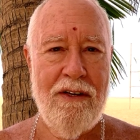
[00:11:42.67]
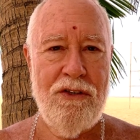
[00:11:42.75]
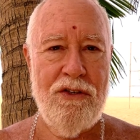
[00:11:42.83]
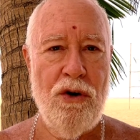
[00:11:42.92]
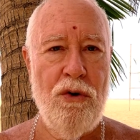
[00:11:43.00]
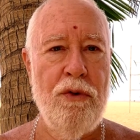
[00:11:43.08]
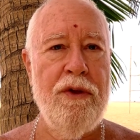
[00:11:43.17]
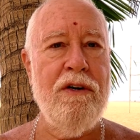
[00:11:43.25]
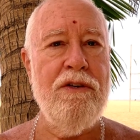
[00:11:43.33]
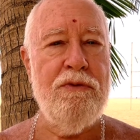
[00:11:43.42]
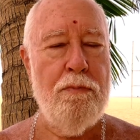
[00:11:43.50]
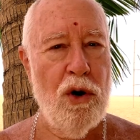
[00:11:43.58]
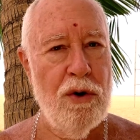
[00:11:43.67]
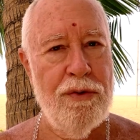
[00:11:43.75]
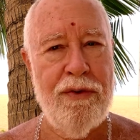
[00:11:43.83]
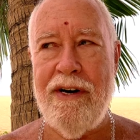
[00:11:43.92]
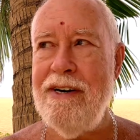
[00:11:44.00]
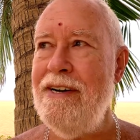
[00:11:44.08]
So there's
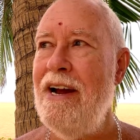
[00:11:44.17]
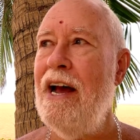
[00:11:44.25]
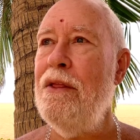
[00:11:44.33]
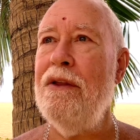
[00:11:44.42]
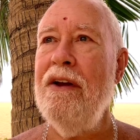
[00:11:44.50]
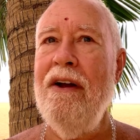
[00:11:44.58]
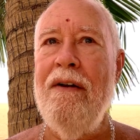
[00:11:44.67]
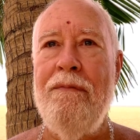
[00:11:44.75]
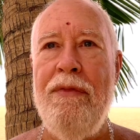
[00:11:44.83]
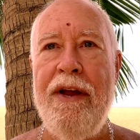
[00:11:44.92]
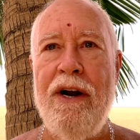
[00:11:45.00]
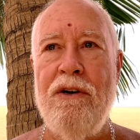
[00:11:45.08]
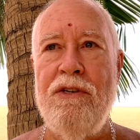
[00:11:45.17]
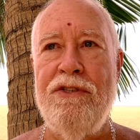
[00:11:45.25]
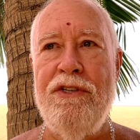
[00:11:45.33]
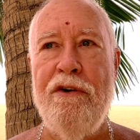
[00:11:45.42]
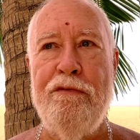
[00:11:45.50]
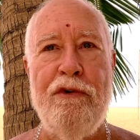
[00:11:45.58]
birth and death, there's
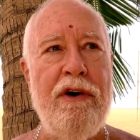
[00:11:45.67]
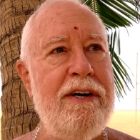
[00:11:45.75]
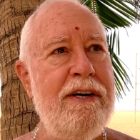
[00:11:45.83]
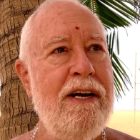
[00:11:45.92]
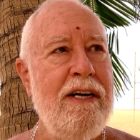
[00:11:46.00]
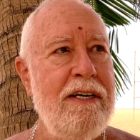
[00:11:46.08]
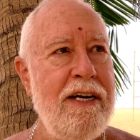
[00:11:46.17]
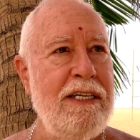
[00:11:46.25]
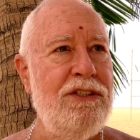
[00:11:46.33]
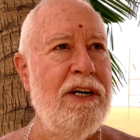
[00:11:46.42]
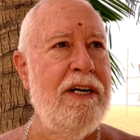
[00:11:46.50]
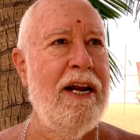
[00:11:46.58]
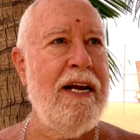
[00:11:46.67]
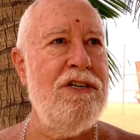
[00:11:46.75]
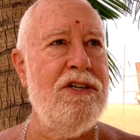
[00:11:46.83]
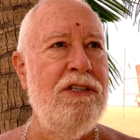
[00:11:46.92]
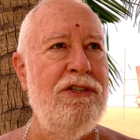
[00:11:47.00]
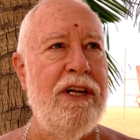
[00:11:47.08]
different
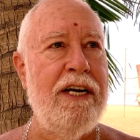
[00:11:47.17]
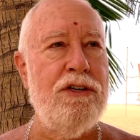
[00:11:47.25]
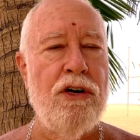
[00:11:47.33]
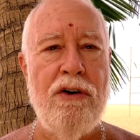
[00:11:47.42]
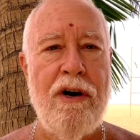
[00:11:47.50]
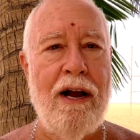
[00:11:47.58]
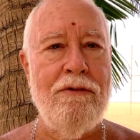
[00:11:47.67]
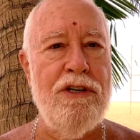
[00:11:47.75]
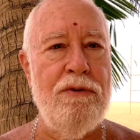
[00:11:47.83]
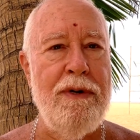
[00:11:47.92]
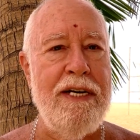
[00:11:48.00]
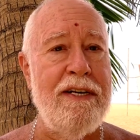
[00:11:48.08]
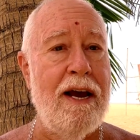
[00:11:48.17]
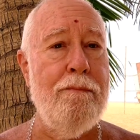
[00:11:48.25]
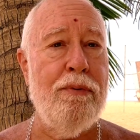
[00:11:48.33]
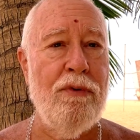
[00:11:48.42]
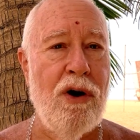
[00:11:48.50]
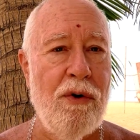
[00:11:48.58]
designations that turn out to be
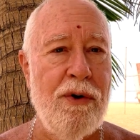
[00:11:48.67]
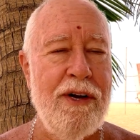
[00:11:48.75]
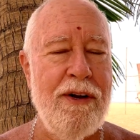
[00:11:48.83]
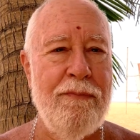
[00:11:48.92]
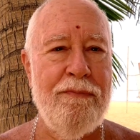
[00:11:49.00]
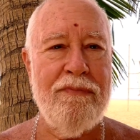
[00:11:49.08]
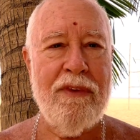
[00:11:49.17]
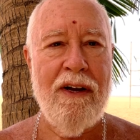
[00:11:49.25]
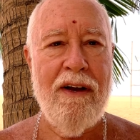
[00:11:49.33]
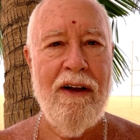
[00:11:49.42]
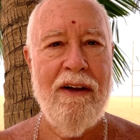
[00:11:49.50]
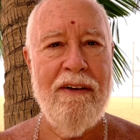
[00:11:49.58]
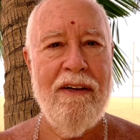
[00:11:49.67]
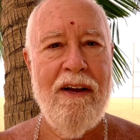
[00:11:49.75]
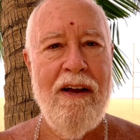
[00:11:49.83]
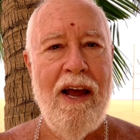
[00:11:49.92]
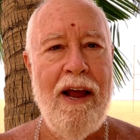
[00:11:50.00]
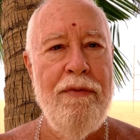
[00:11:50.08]
temporary. Huh?
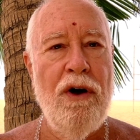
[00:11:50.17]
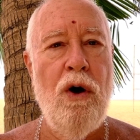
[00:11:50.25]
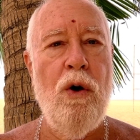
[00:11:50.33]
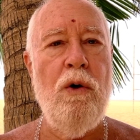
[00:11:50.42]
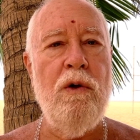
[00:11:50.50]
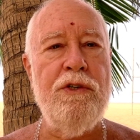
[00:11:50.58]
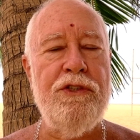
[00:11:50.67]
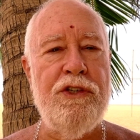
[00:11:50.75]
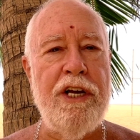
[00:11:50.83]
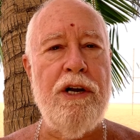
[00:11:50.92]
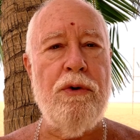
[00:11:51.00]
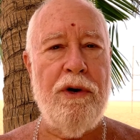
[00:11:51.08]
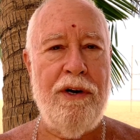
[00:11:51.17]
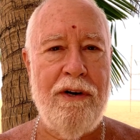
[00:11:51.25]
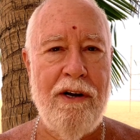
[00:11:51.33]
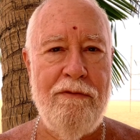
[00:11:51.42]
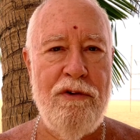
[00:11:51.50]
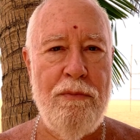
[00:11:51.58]
And the whole secret
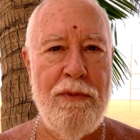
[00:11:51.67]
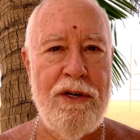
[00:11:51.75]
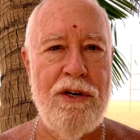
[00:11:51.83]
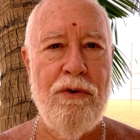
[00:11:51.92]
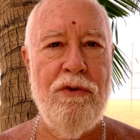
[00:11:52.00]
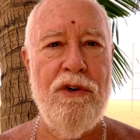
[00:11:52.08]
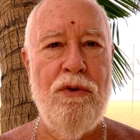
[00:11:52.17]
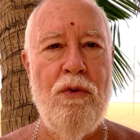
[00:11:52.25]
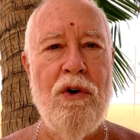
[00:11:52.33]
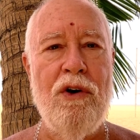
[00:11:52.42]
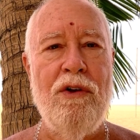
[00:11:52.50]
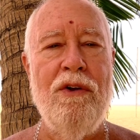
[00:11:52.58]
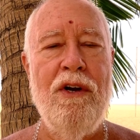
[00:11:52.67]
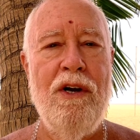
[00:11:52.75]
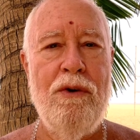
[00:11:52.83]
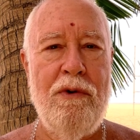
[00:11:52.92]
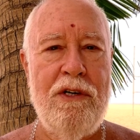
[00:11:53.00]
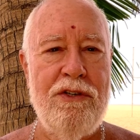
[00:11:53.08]
of the material world,
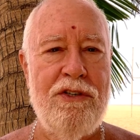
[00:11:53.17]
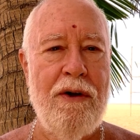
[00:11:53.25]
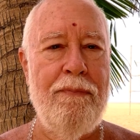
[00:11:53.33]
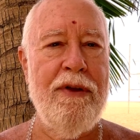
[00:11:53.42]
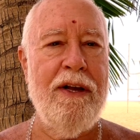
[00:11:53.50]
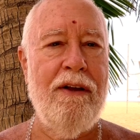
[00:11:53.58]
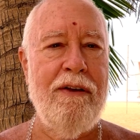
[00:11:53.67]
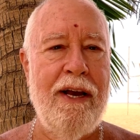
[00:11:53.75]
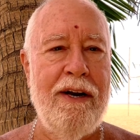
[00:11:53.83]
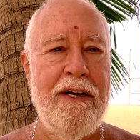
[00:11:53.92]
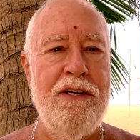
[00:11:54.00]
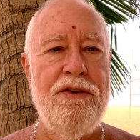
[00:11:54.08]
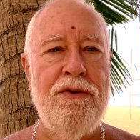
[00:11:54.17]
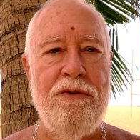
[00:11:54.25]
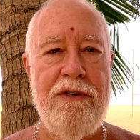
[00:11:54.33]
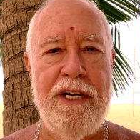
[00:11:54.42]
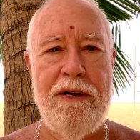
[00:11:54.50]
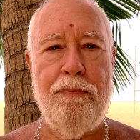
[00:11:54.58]
which is something I'll get into
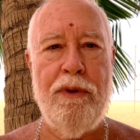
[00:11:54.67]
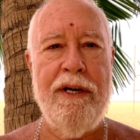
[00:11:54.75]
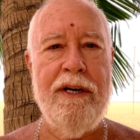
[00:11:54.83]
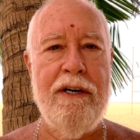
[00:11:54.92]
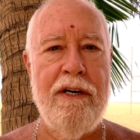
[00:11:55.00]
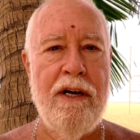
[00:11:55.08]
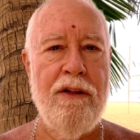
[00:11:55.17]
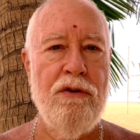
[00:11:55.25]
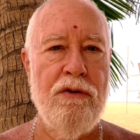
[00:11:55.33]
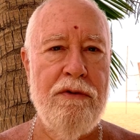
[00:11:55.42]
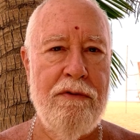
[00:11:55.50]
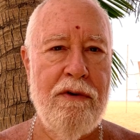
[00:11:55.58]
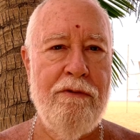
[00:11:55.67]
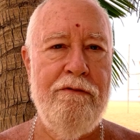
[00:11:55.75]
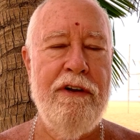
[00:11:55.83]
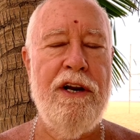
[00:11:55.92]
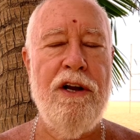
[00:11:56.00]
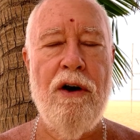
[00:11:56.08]
deeply in another
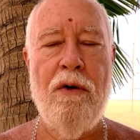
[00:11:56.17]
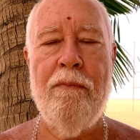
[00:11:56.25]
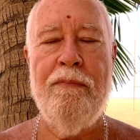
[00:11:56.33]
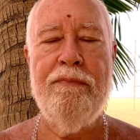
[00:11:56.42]
video,